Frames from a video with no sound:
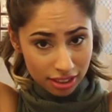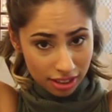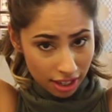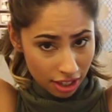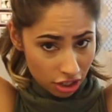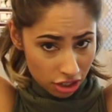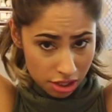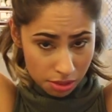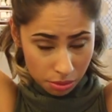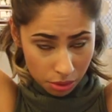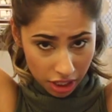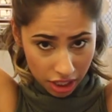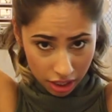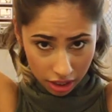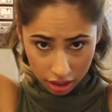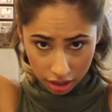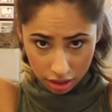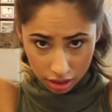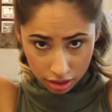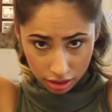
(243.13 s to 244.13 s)
hairspray
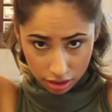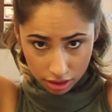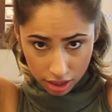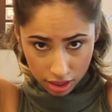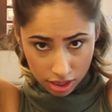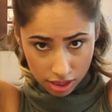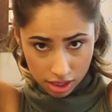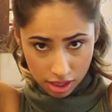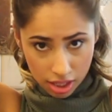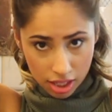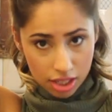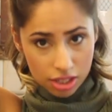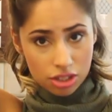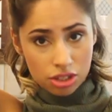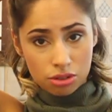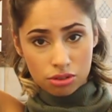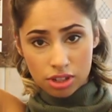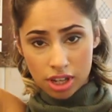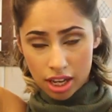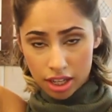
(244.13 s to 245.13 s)
that doesn't get
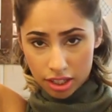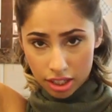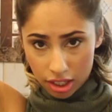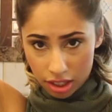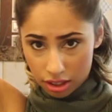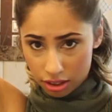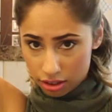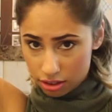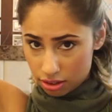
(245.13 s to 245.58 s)
too tacky.